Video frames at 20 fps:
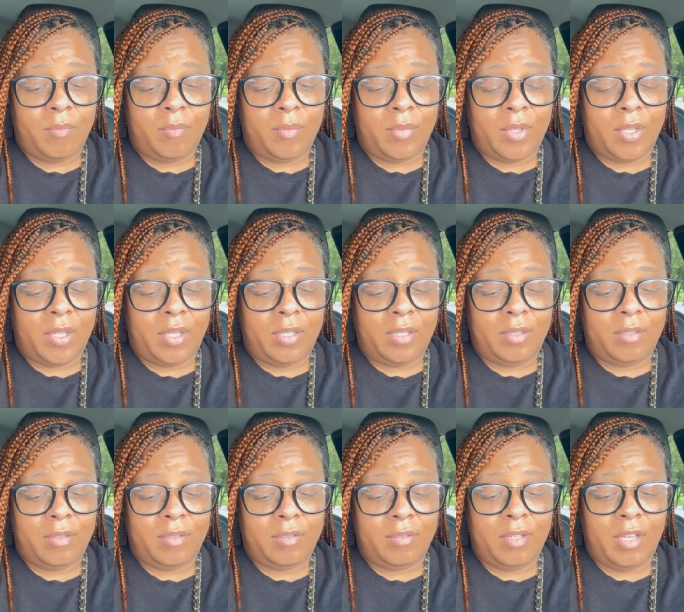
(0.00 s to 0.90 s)
but
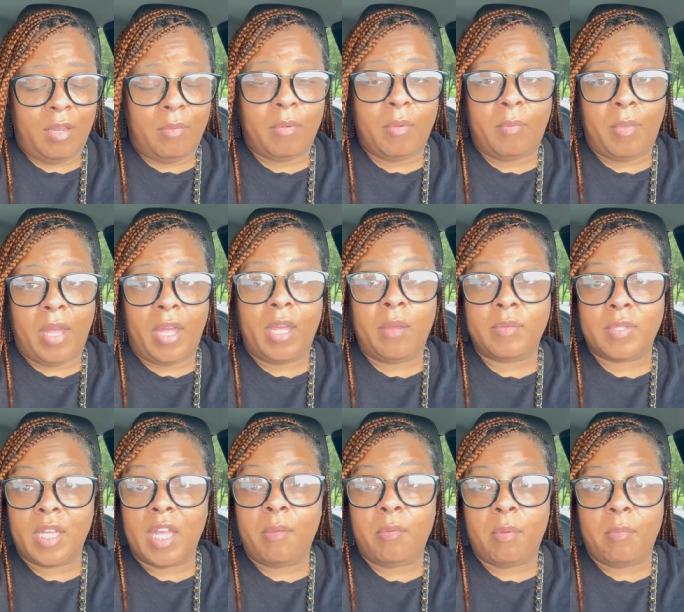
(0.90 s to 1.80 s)
MMA, he
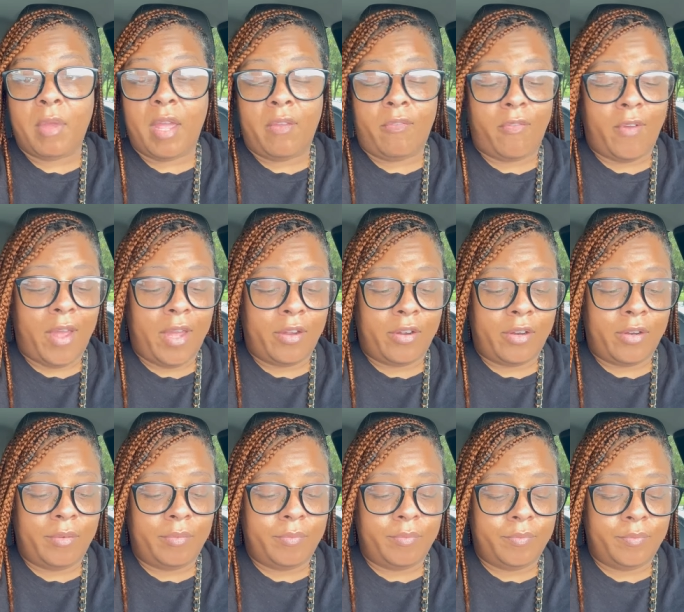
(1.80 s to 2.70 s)
was an MMA
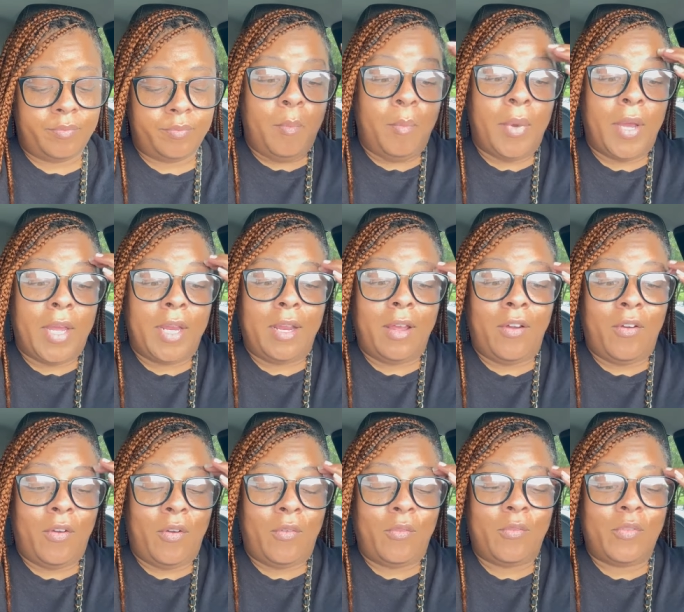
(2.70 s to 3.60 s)
fighter. But,
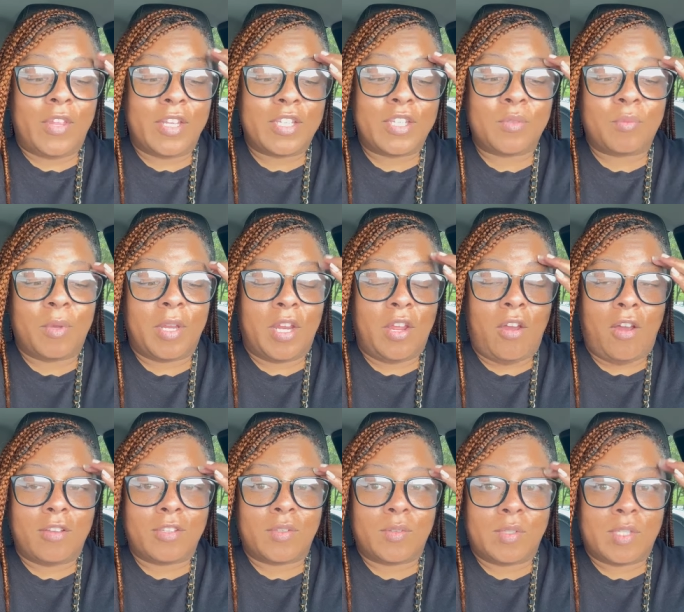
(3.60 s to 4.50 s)
oh, this is what he
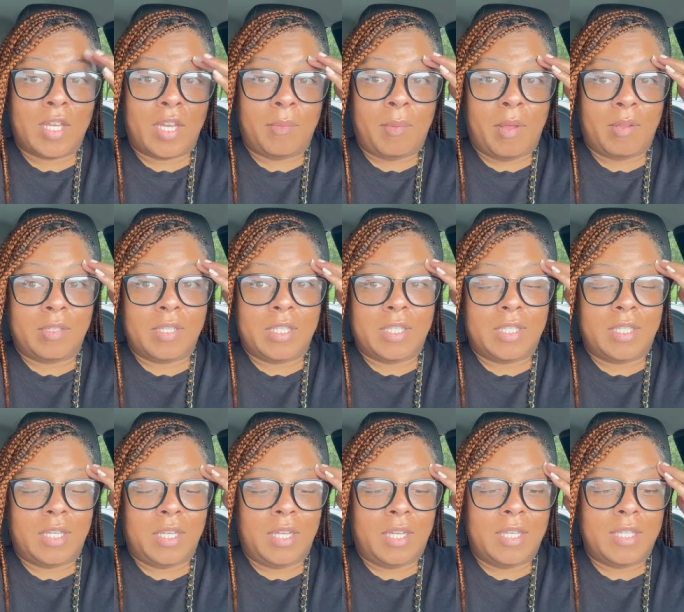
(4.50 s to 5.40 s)
also said about
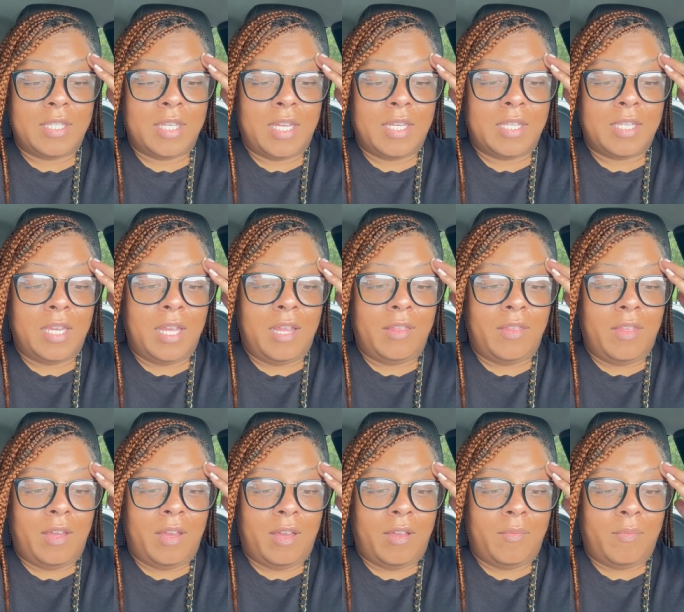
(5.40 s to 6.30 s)
DC. He said,
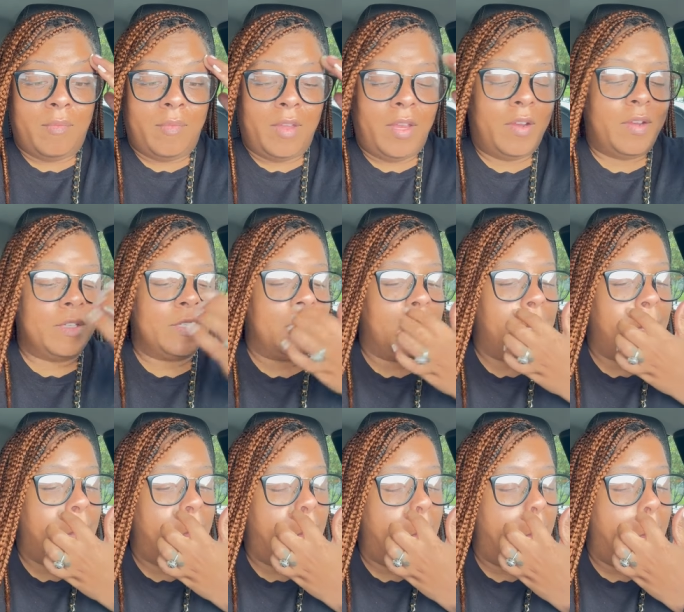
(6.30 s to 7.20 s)
here's
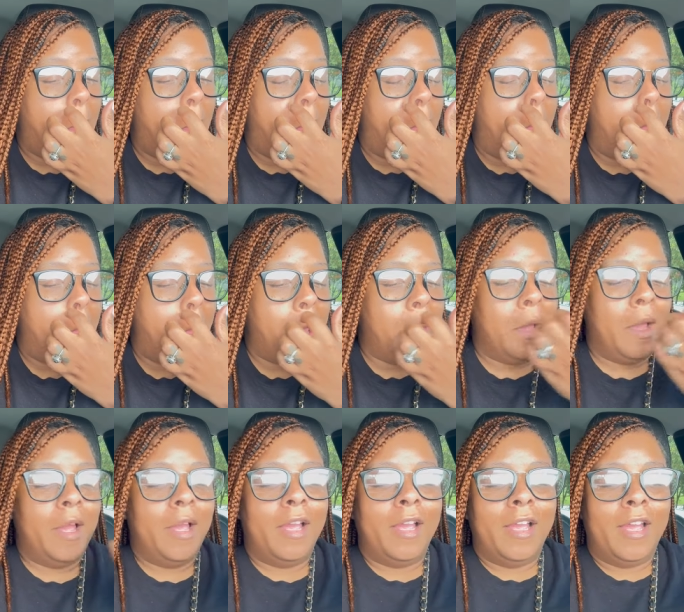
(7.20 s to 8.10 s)
a
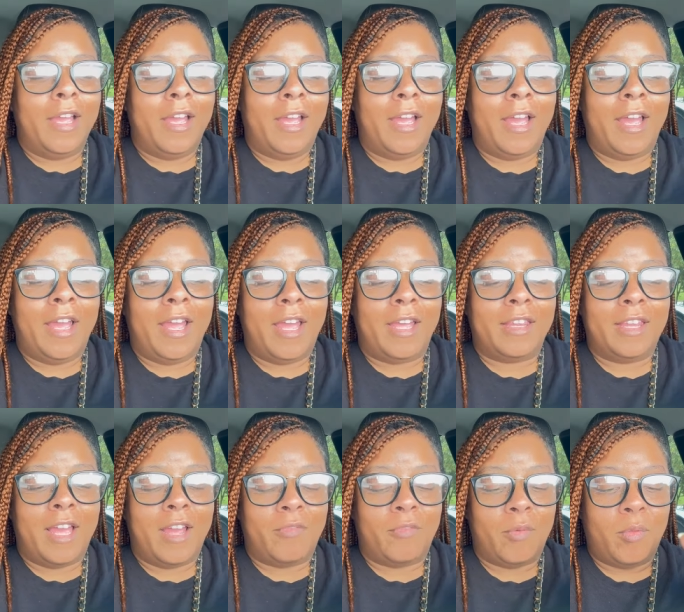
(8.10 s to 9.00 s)

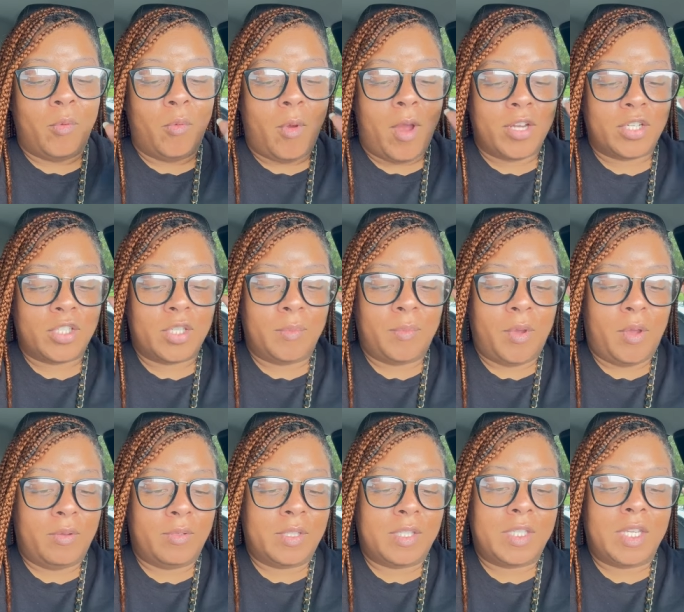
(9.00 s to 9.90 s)
headline from the Washington
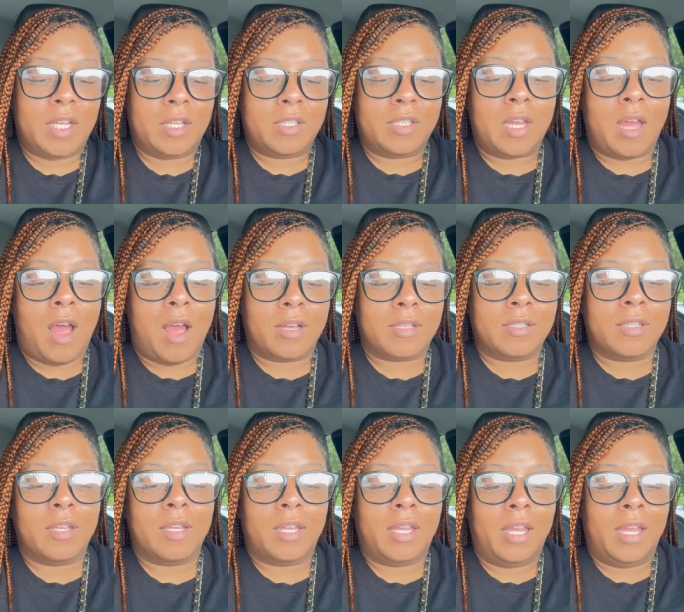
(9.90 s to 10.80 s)
Post.
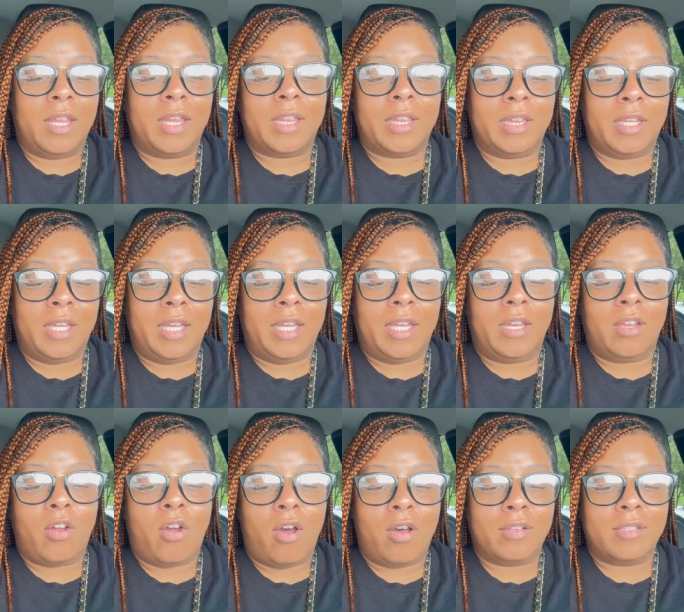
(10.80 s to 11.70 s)
TikTok's Keith Lee
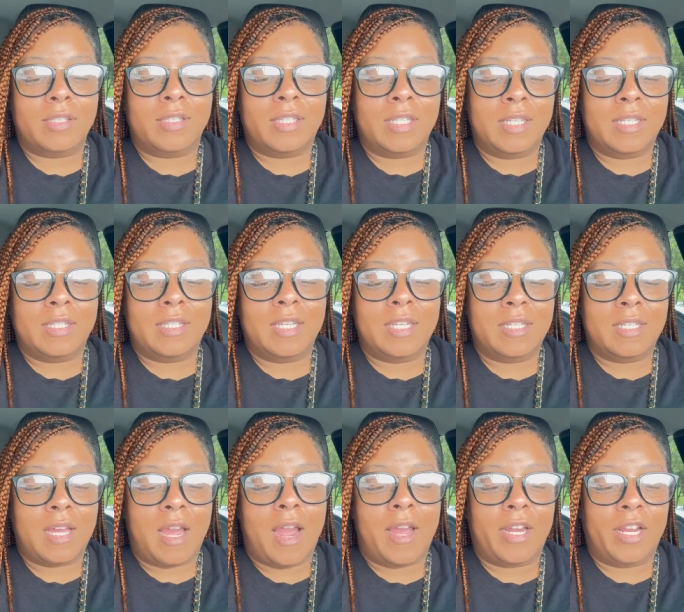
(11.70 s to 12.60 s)
calls DC
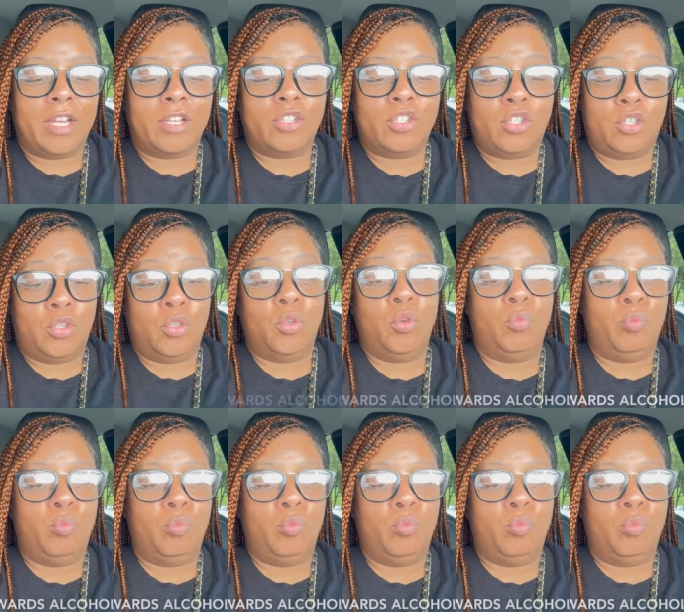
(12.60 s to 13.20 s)
dining too